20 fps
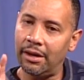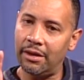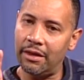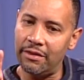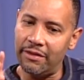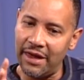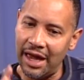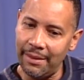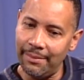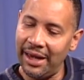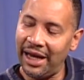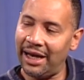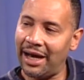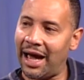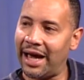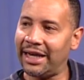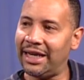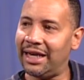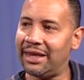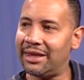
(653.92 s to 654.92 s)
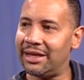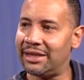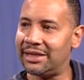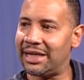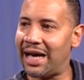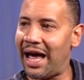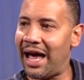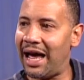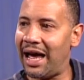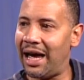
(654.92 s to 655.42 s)
they may not get the
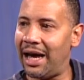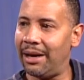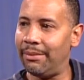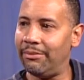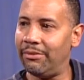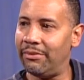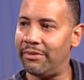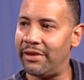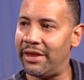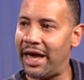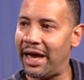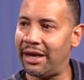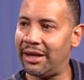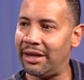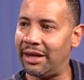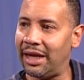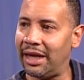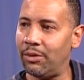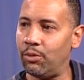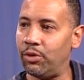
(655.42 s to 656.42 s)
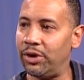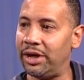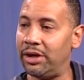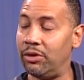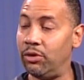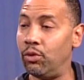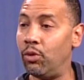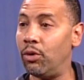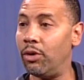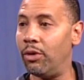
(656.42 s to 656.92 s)
time that they would
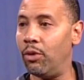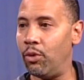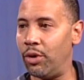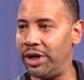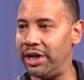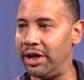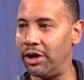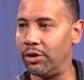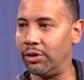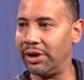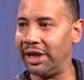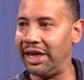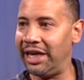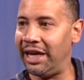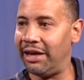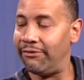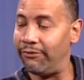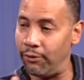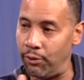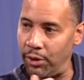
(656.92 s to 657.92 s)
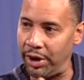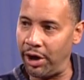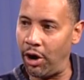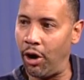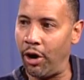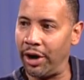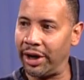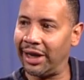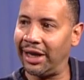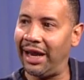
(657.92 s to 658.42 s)
ordinarily get for an
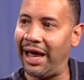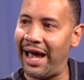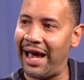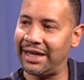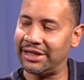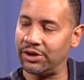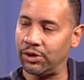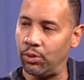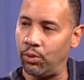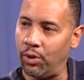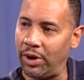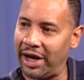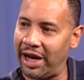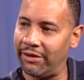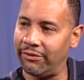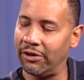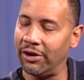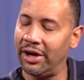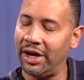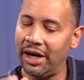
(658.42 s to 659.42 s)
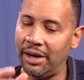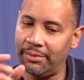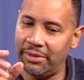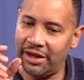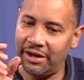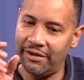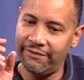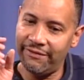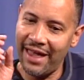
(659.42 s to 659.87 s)
art class or mm-hmm. whatever. But the